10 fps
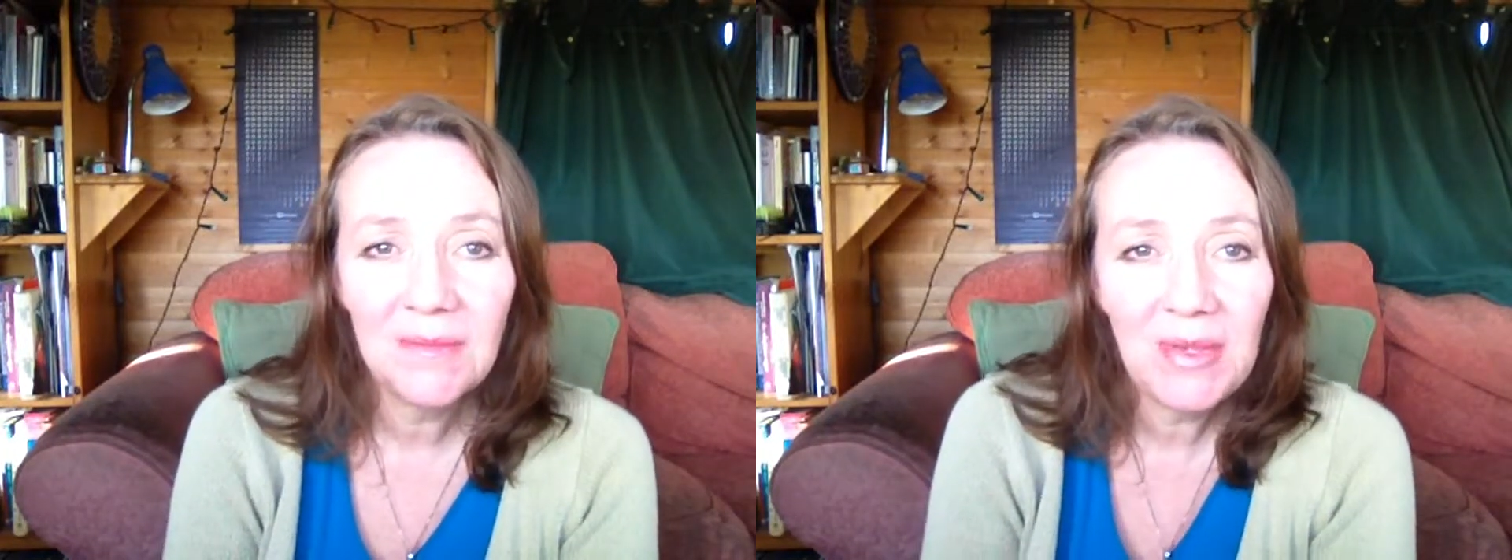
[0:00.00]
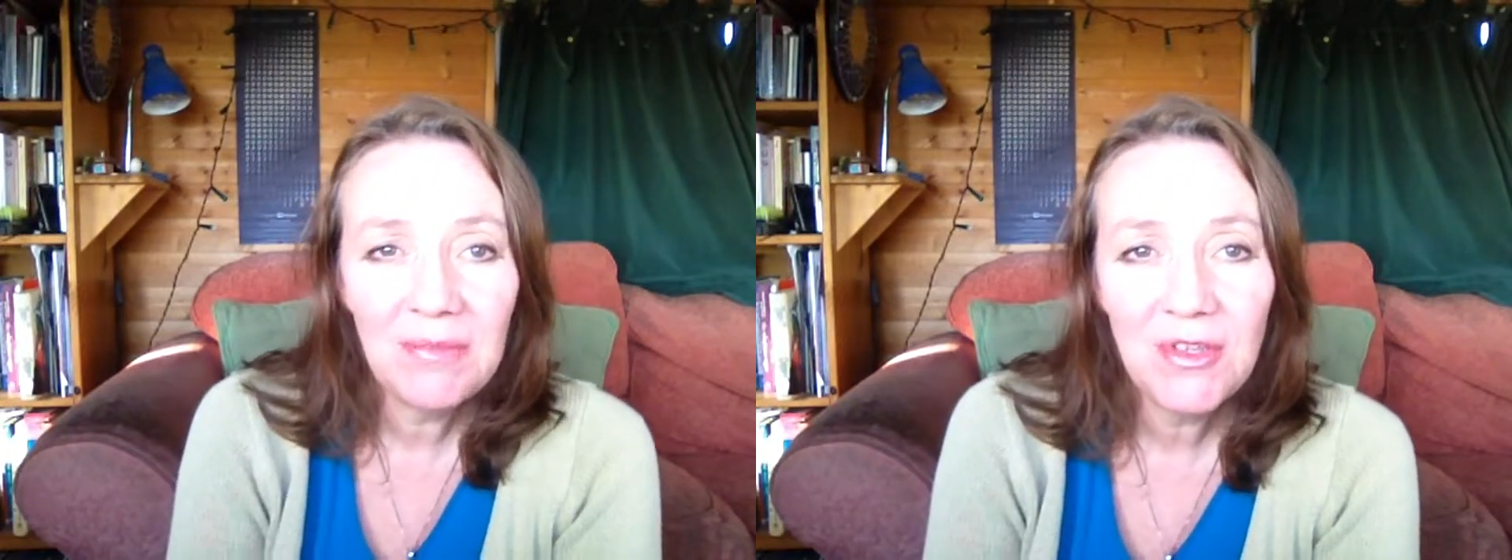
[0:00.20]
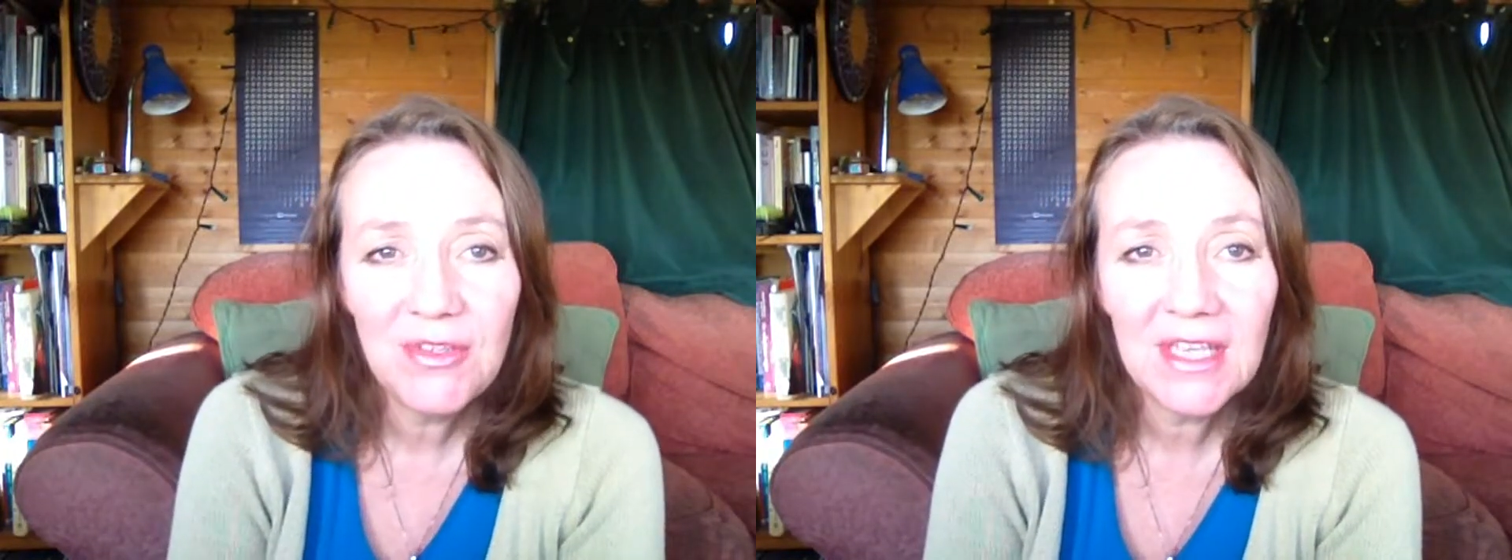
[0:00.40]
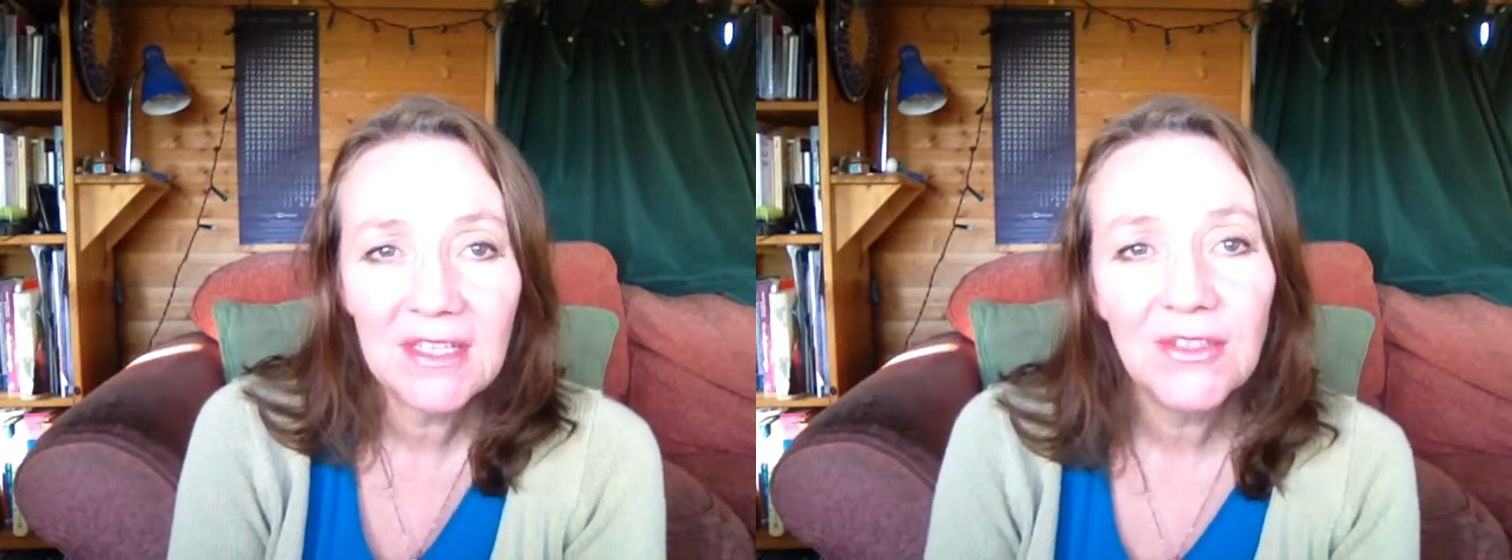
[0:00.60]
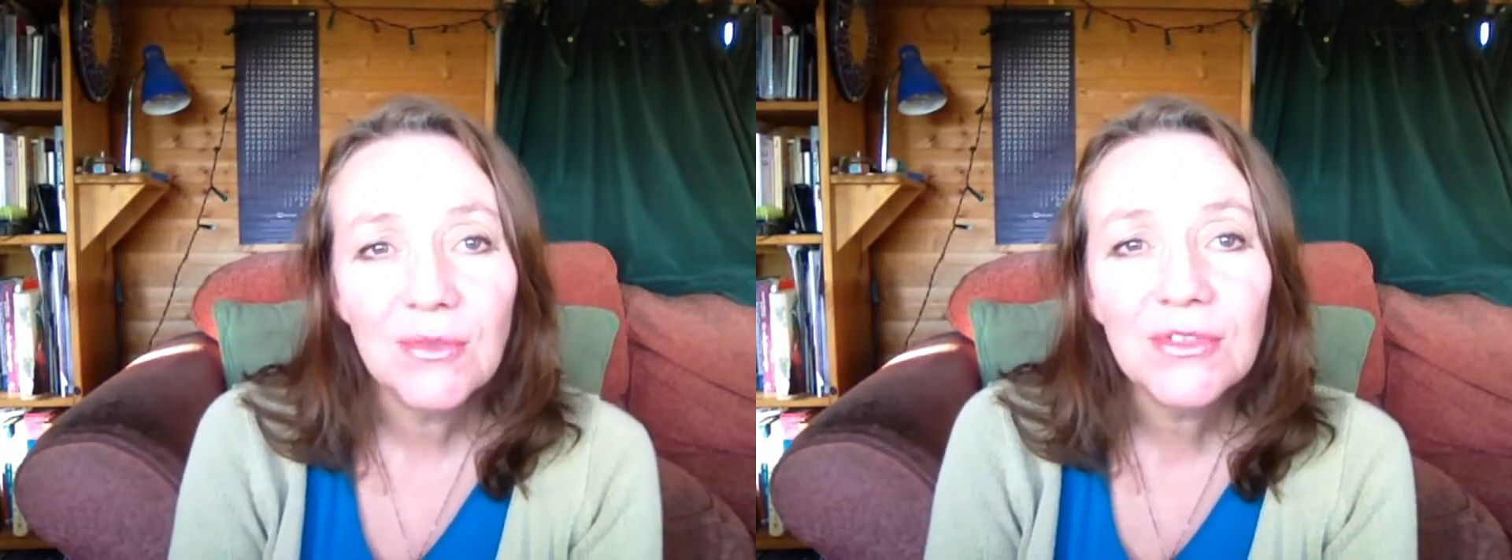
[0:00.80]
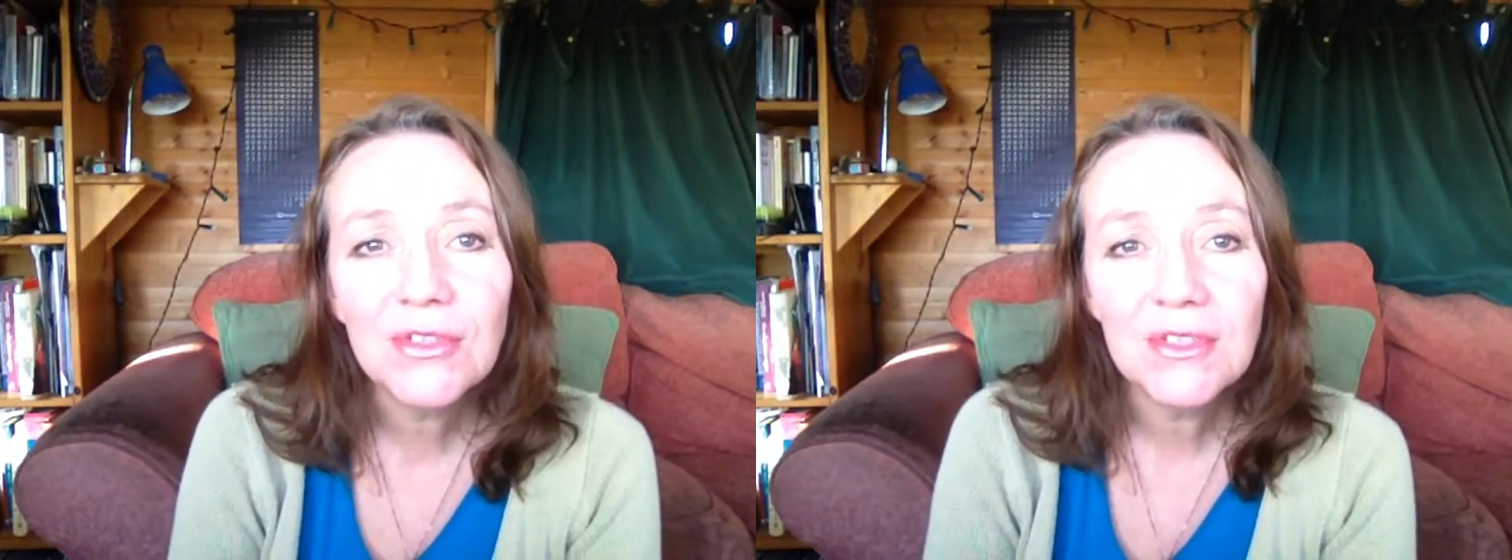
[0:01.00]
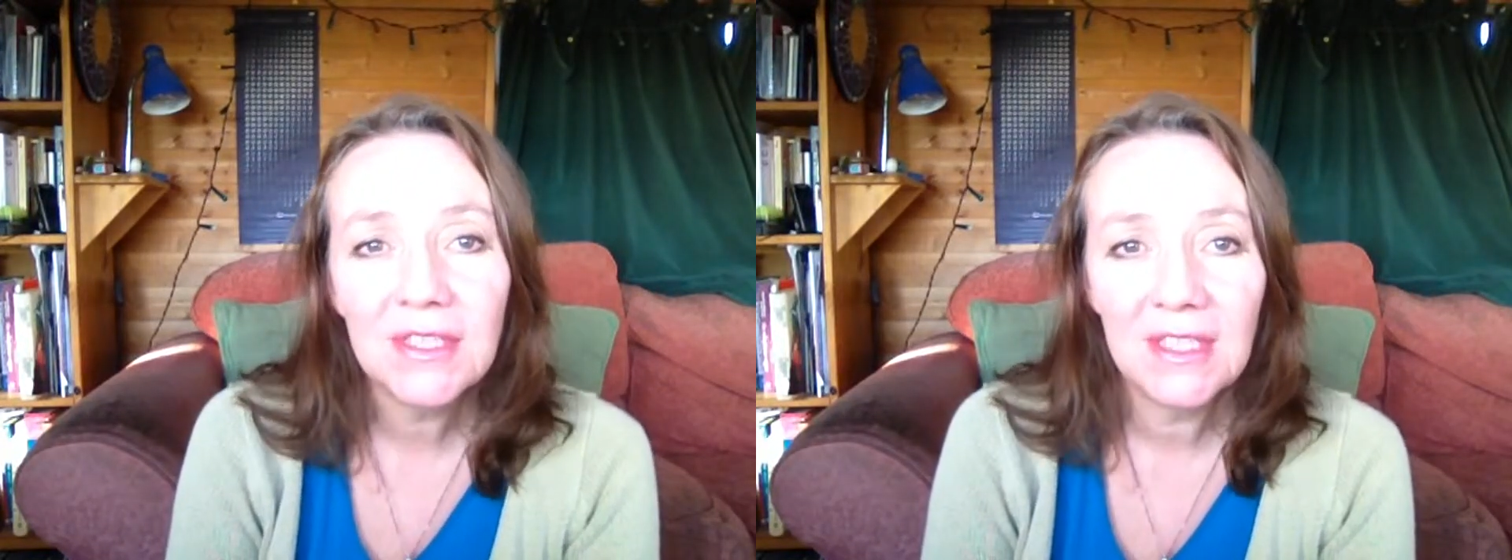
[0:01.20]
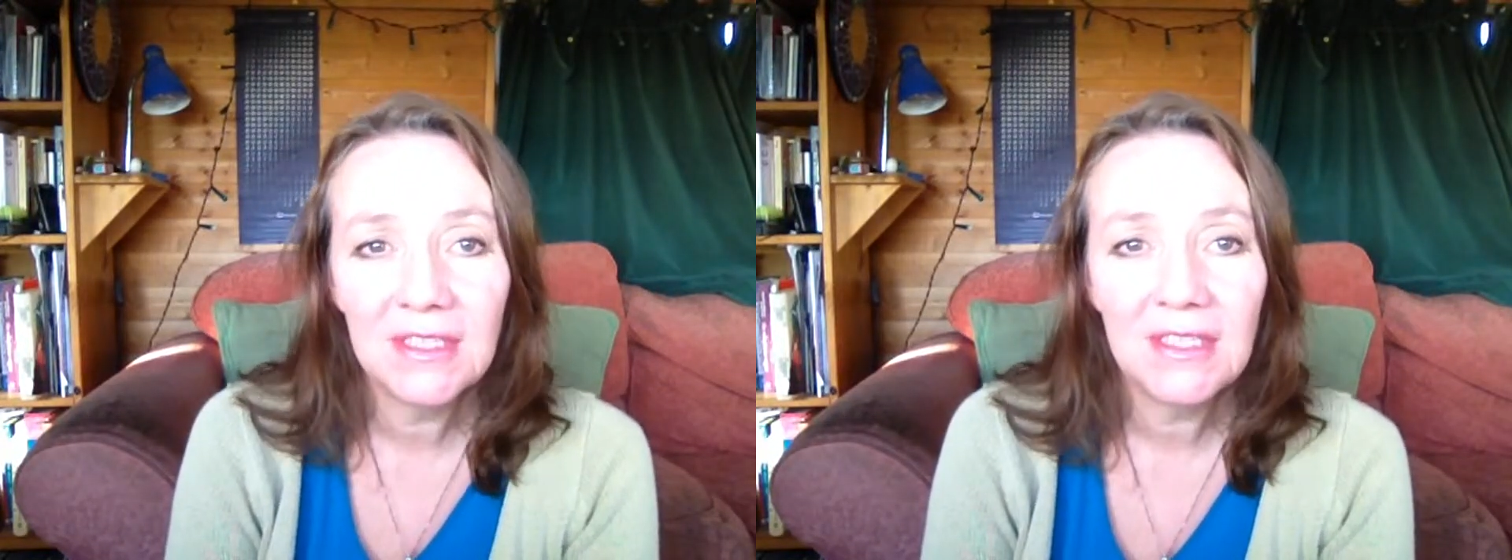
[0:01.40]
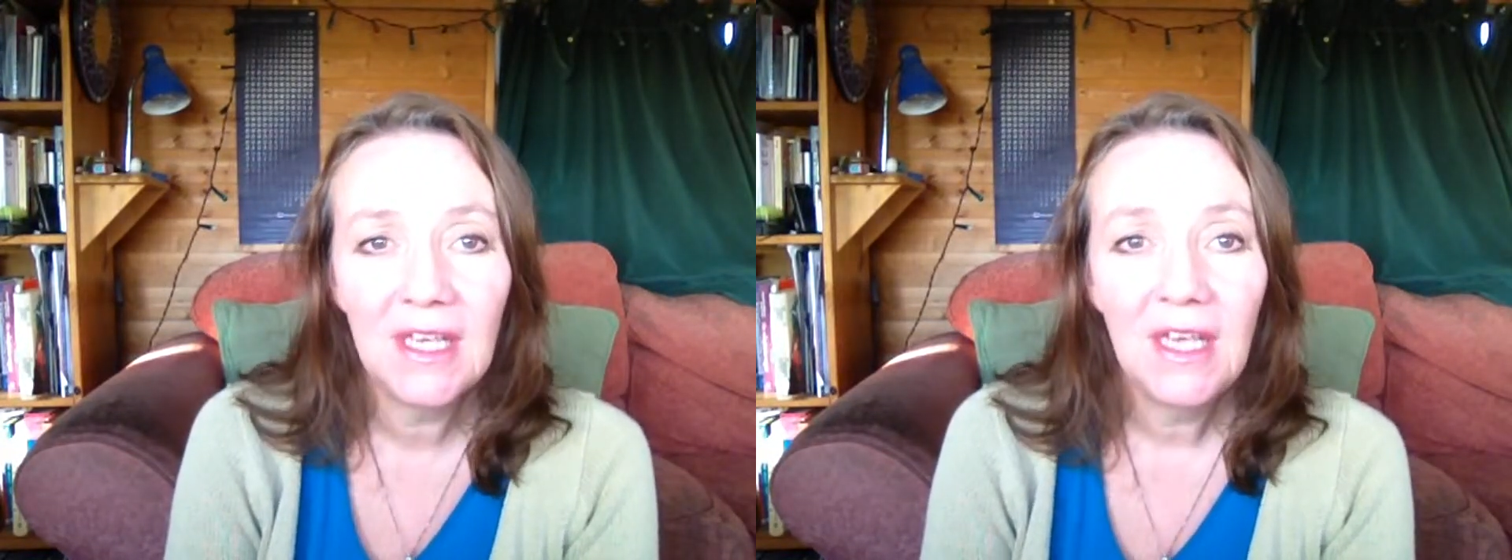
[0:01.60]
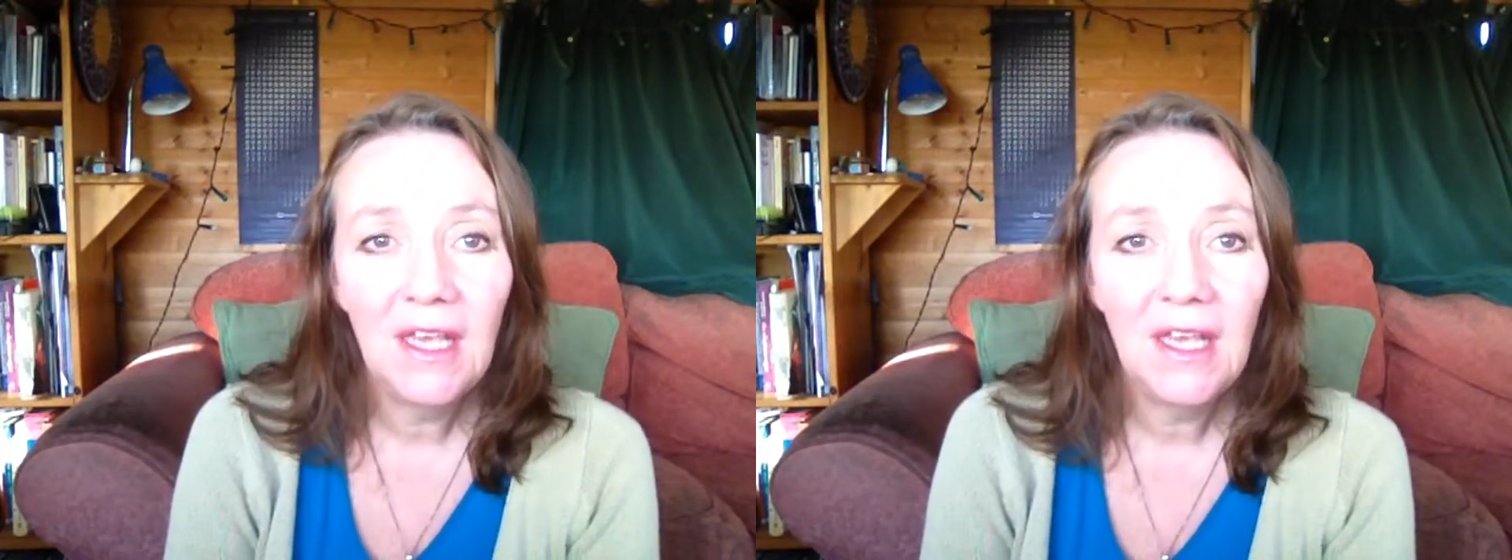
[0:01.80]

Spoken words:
play music and do all sorts of things.